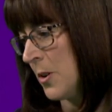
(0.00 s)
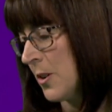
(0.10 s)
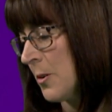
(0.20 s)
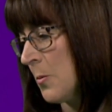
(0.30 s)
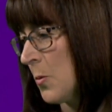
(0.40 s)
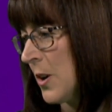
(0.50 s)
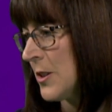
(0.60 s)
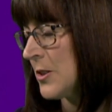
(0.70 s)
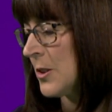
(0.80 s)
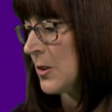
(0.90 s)
book
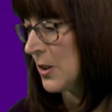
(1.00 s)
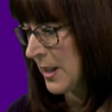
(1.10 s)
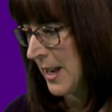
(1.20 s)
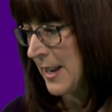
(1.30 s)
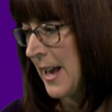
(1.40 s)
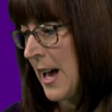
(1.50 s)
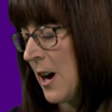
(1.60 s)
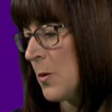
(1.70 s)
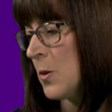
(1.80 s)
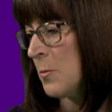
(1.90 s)
was to look at
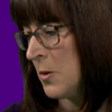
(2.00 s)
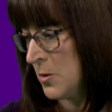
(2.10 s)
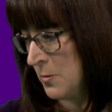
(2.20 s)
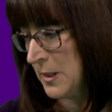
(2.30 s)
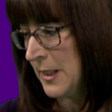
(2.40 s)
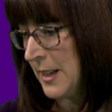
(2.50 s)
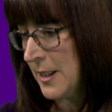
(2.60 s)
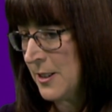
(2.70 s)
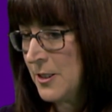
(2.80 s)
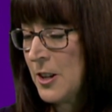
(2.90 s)
how hormones are
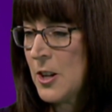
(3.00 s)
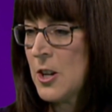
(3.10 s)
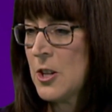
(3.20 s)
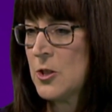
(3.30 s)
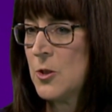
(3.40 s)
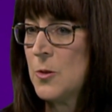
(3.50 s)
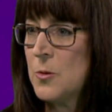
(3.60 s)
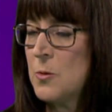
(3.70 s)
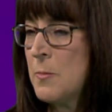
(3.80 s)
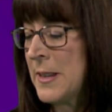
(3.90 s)
related
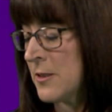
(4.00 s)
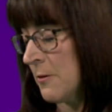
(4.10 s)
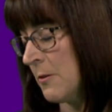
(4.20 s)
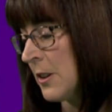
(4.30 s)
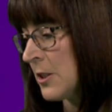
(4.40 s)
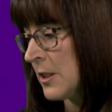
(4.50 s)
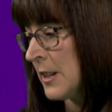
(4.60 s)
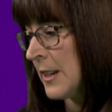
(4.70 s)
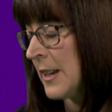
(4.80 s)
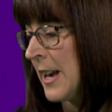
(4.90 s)
to mental
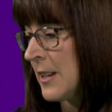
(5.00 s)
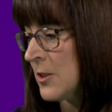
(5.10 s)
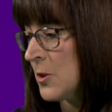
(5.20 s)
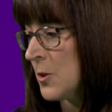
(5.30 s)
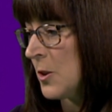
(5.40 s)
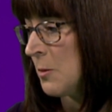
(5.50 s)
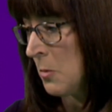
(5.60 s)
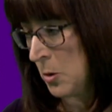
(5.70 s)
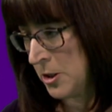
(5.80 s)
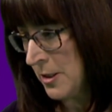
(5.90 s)
functioning and to
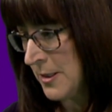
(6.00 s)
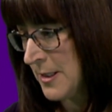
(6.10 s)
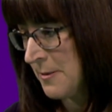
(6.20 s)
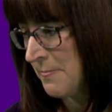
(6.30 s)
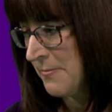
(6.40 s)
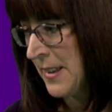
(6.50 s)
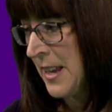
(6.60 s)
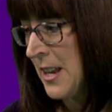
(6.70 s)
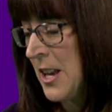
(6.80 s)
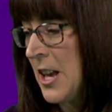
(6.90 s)
emotions.
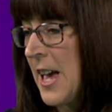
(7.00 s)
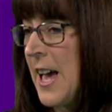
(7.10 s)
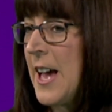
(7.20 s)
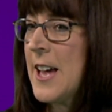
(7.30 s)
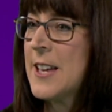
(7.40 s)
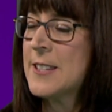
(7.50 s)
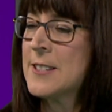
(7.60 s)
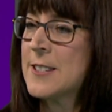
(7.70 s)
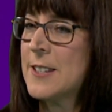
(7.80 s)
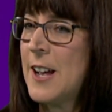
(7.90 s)

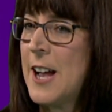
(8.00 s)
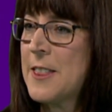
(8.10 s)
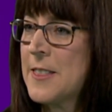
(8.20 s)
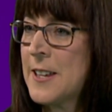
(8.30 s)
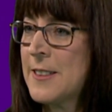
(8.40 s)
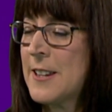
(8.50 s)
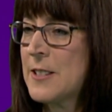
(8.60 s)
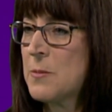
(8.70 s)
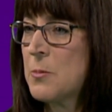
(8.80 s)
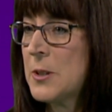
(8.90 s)
And I think that
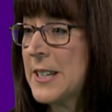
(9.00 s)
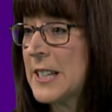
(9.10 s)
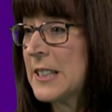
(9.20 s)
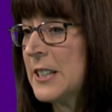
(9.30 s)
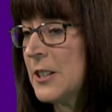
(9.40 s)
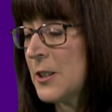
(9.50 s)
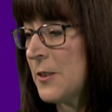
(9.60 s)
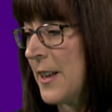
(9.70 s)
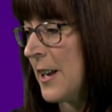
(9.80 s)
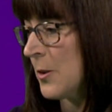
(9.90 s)
it's pretty
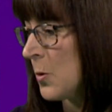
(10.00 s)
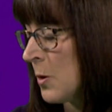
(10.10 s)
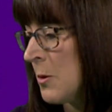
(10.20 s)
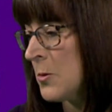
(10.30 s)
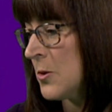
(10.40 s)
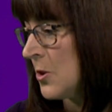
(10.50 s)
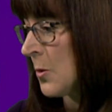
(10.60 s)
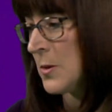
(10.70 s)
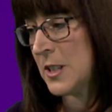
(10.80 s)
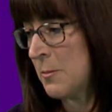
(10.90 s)
clear that hormones
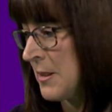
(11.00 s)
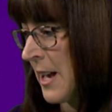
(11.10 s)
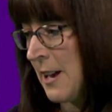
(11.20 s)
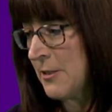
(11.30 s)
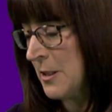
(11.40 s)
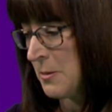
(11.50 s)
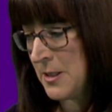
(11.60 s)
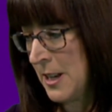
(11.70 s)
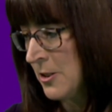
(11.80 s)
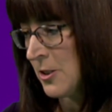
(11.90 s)
don't seem to have a
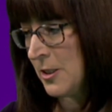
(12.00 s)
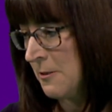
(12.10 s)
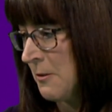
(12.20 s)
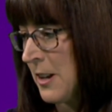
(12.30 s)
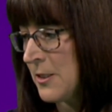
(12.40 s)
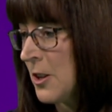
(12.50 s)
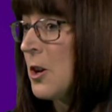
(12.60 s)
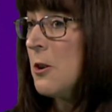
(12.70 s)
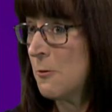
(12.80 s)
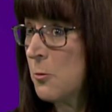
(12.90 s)
substantial effect
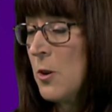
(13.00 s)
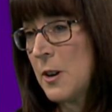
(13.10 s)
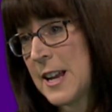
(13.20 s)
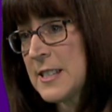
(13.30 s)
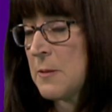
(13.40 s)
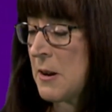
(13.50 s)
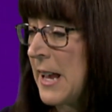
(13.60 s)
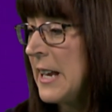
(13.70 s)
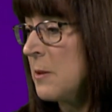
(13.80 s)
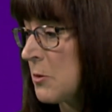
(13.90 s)
for, I'd say,
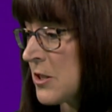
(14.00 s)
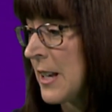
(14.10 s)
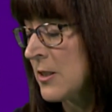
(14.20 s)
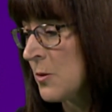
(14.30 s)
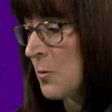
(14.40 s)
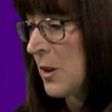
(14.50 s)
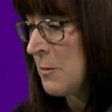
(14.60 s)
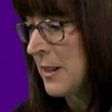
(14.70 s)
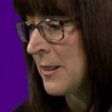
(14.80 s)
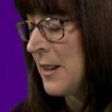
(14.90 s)
about 80% of
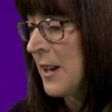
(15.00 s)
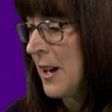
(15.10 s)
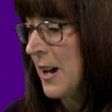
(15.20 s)
women